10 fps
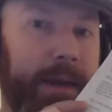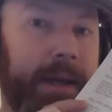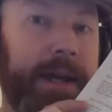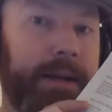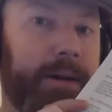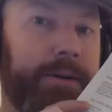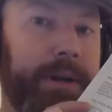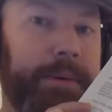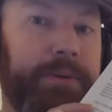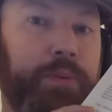he had already
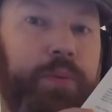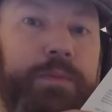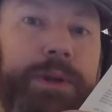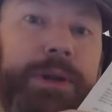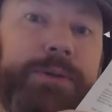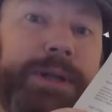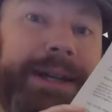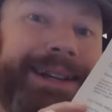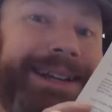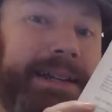been
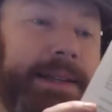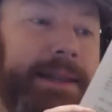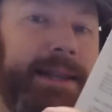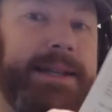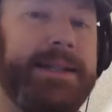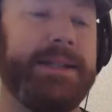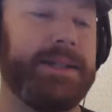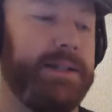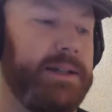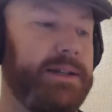using
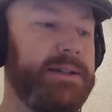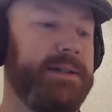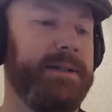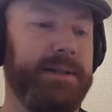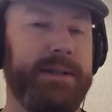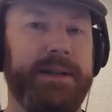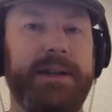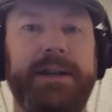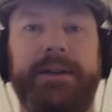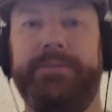this
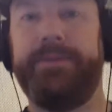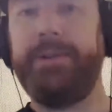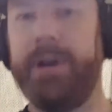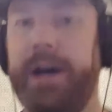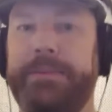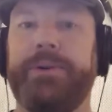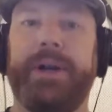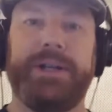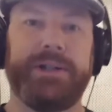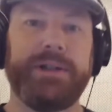in full
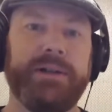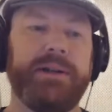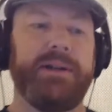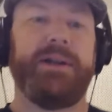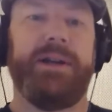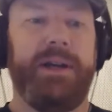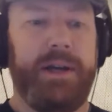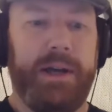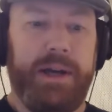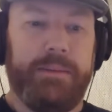operation
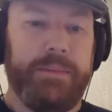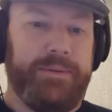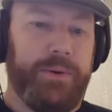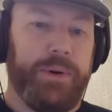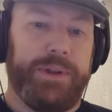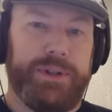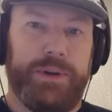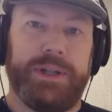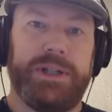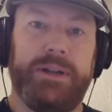before the
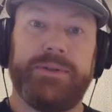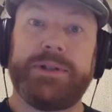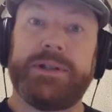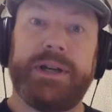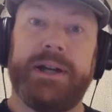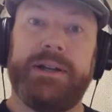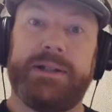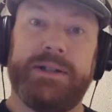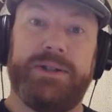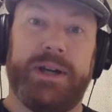Joint Chiefs decided to
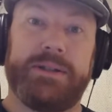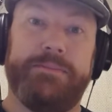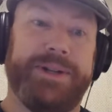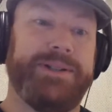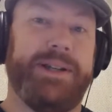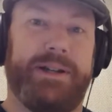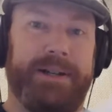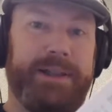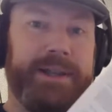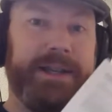suggest building
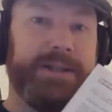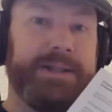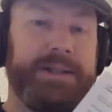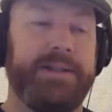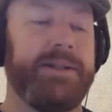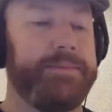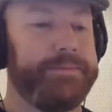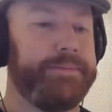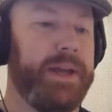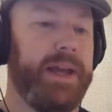on this.
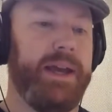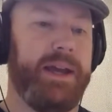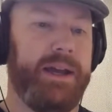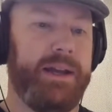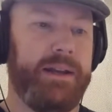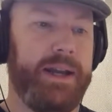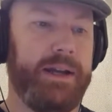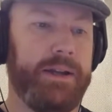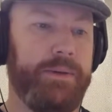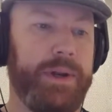And yeah,
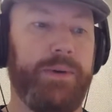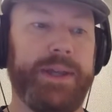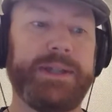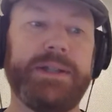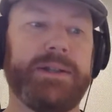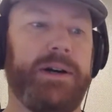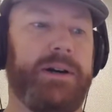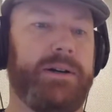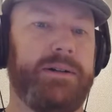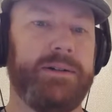here we go. This is
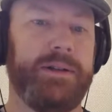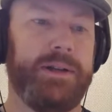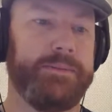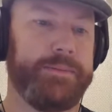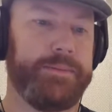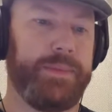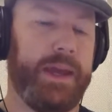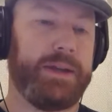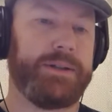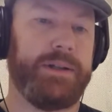called,
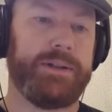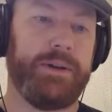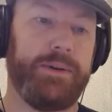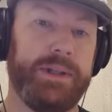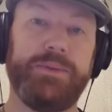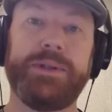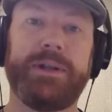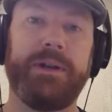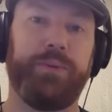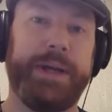actually, so this one's
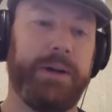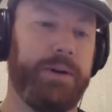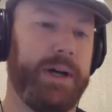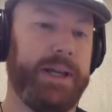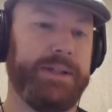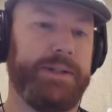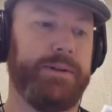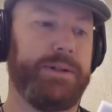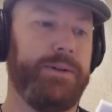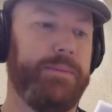going to read a whole lot easier
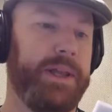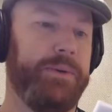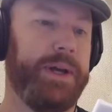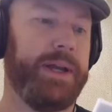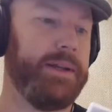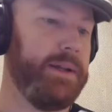too, by the way.